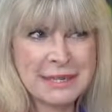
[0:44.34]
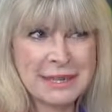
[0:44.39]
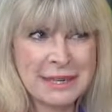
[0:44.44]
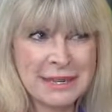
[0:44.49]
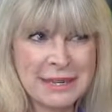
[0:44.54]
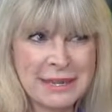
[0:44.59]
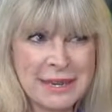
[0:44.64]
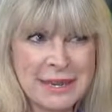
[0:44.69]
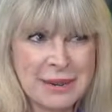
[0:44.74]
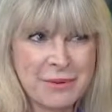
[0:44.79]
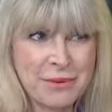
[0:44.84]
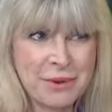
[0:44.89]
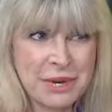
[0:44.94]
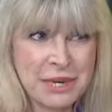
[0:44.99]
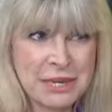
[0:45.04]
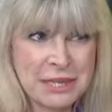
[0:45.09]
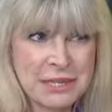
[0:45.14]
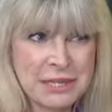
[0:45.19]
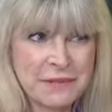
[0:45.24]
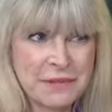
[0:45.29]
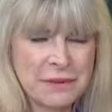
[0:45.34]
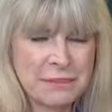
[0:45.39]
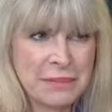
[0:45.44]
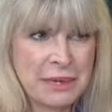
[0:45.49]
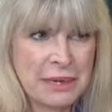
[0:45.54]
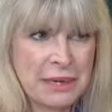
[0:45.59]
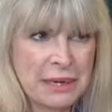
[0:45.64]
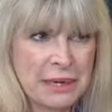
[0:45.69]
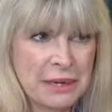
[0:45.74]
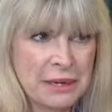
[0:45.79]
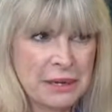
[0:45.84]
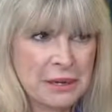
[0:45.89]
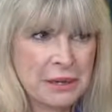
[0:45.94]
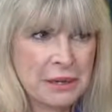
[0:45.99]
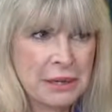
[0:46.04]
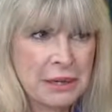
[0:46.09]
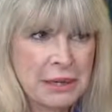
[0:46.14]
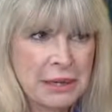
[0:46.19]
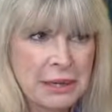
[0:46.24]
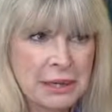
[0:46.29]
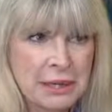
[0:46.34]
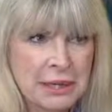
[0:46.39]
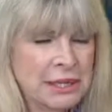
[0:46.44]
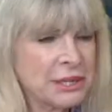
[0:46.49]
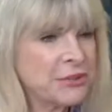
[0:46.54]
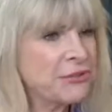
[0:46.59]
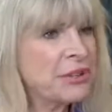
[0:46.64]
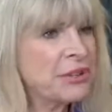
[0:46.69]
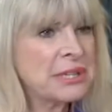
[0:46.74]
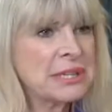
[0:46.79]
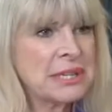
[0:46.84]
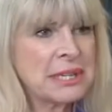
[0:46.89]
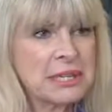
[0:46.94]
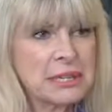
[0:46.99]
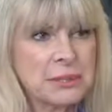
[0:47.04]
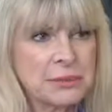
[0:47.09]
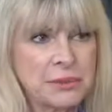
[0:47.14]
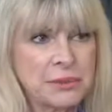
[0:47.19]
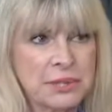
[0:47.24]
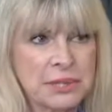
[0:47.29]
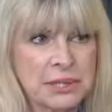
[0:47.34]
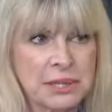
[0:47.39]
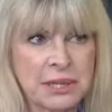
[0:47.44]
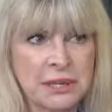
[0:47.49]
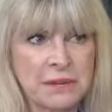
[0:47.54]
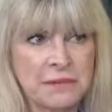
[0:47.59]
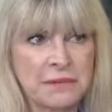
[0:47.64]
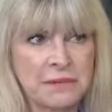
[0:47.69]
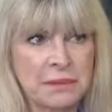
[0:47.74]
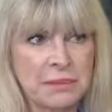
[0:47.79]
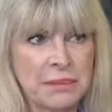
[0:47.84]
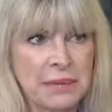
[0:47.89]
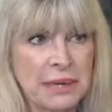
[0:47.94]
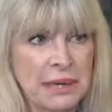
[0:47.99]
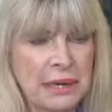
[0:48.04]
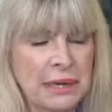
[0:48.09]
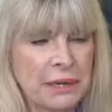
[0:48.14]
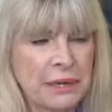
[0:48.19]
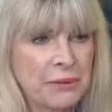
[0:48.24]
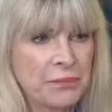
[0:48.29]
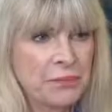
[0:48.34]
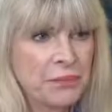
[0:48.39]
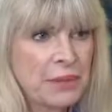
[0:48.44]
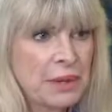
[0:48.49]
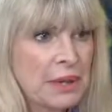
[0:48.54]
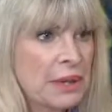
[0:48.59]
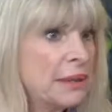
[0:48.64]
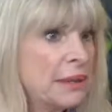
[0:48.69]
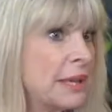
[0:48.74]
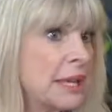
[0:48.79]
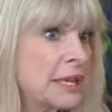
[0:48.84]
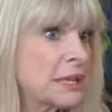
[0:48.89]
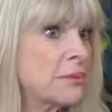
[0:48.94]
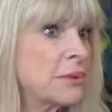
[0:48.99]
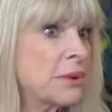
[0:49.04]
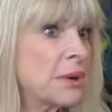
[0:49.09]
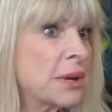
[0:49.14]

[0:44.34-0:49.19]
to like what is familiar and to resist what's unfamiliar. And that's